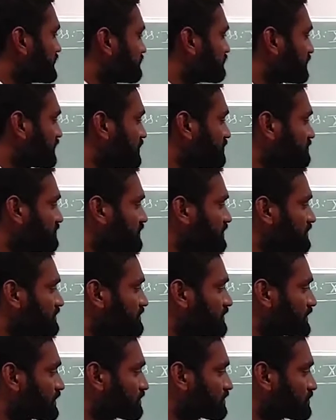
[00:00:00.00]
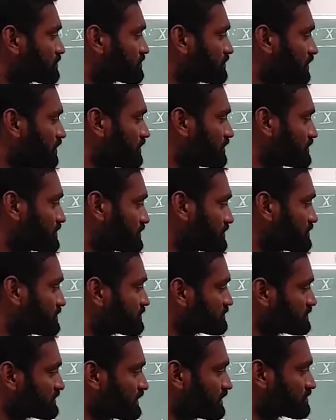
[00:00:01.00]
form their salt.
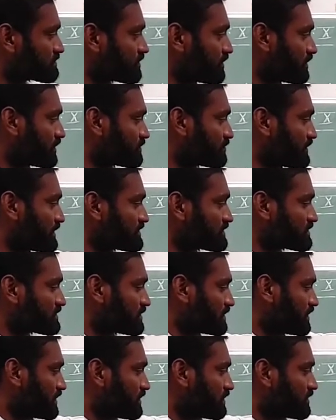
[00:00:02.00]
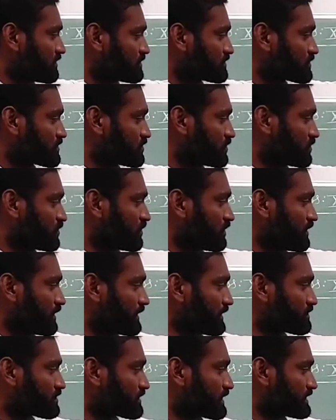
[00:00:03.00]
Here salt plus,
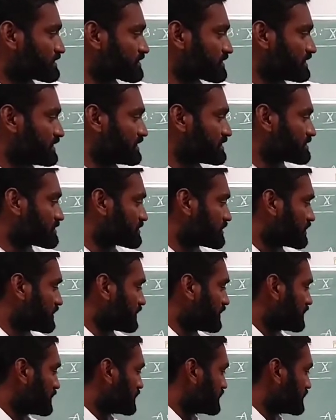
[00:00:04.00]
hydrochloric acid released.